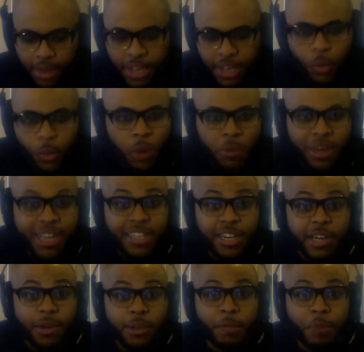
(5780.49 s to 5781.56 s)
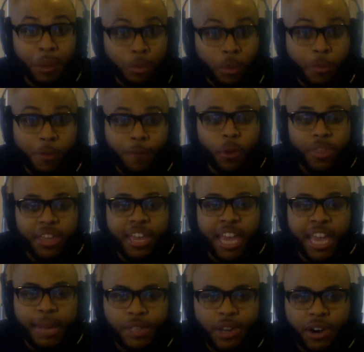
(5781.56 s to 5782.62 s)
Because we would get to know these people before the
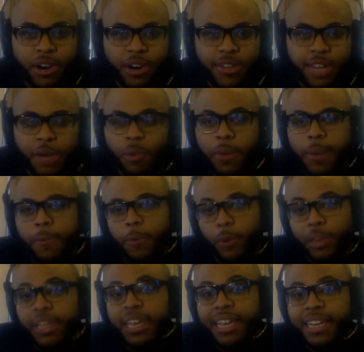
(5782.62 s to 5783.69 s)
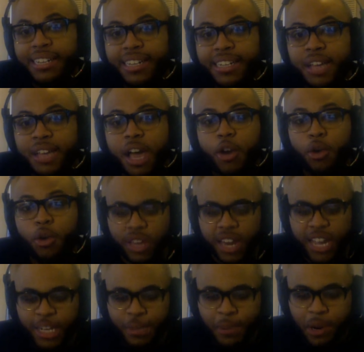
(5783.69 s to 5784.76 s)
game starts, and we would really get to decide who's a
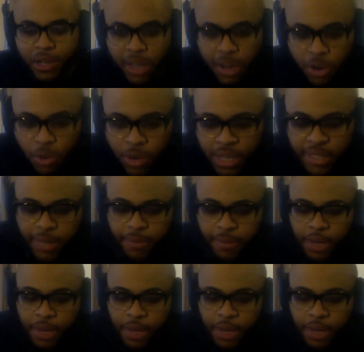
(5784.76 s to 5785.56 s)
nice person and who isn't.